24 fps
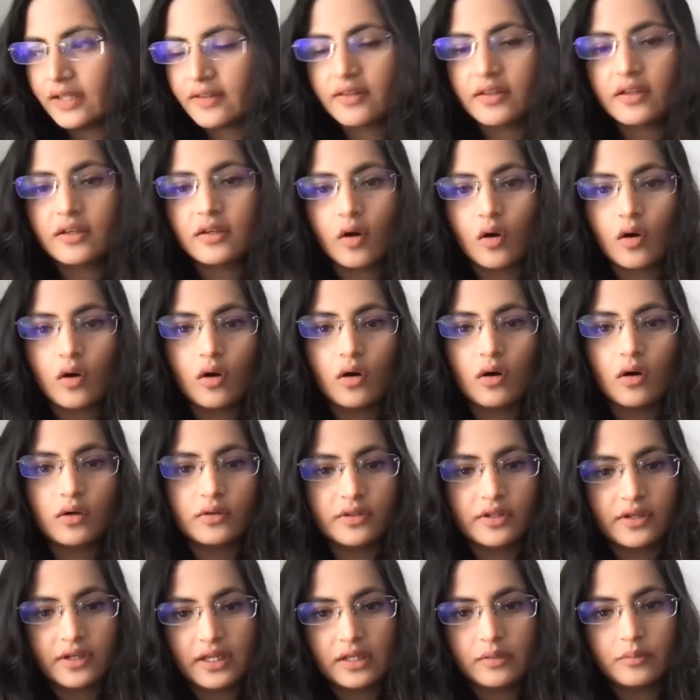think
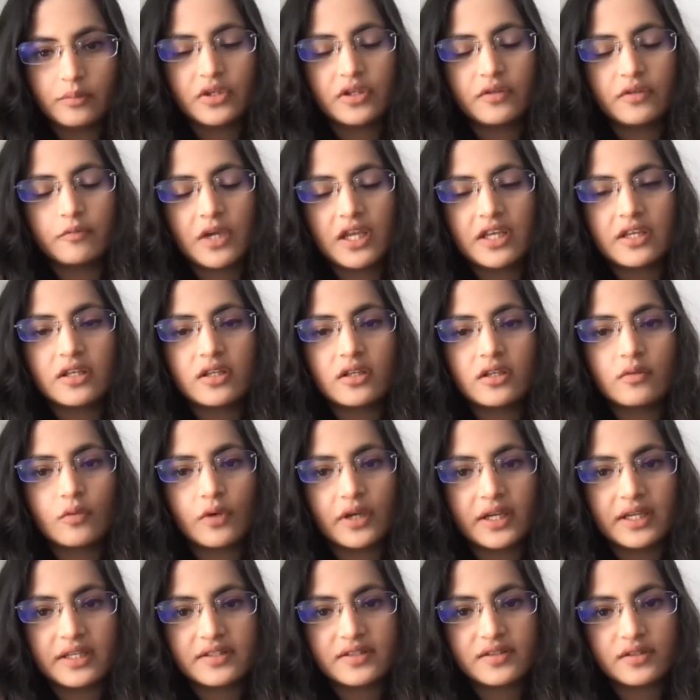there can be many
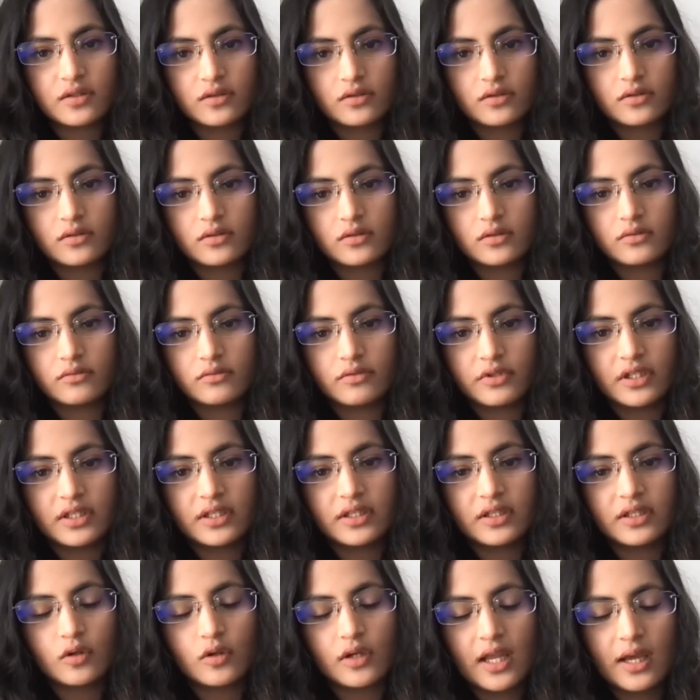ways to
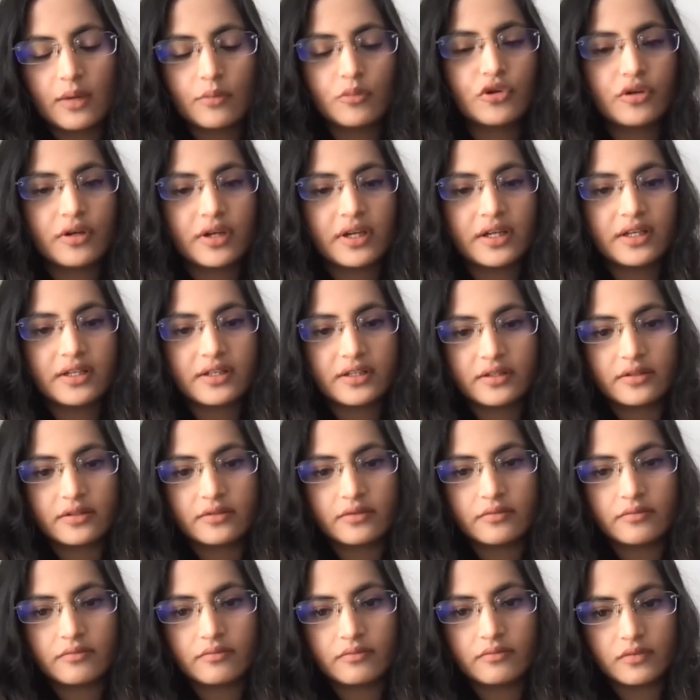really collaborate
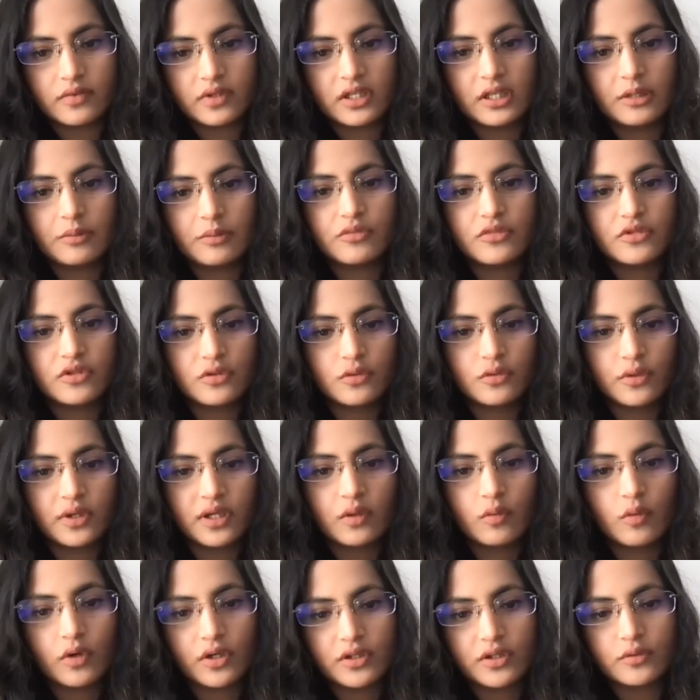and keep
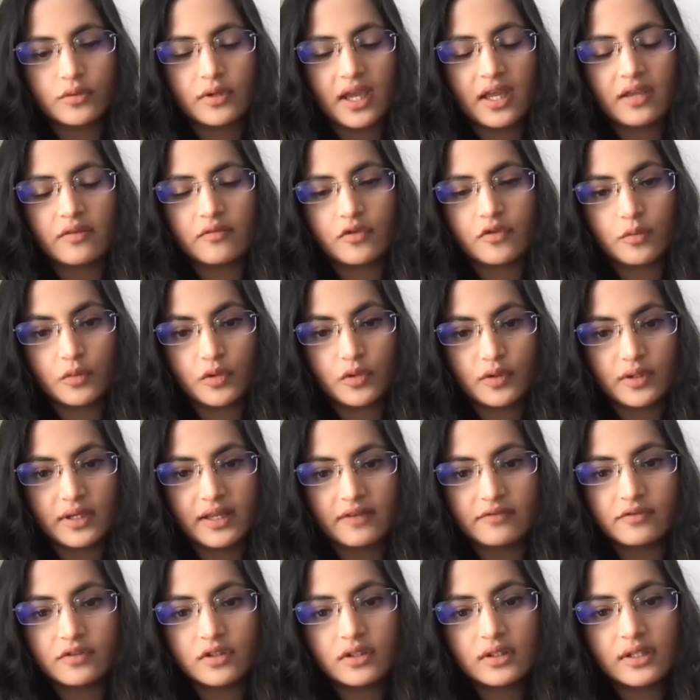doing what you can from your
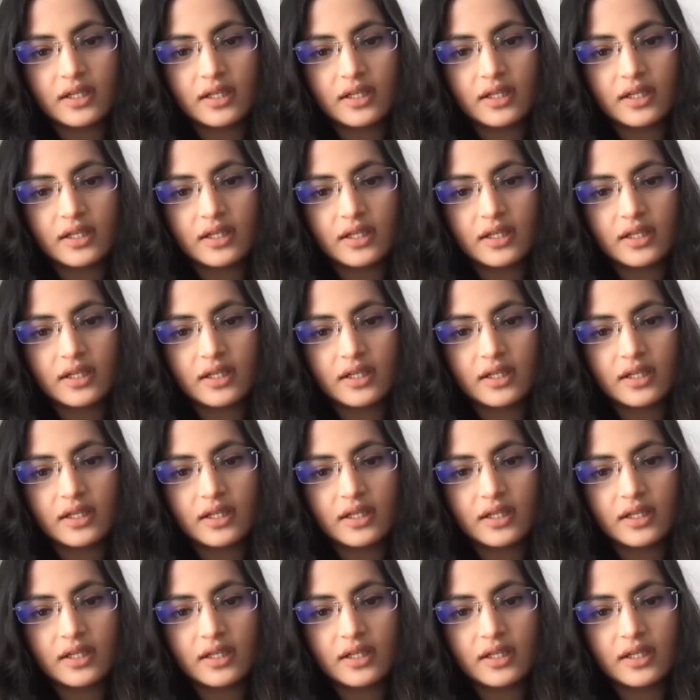level,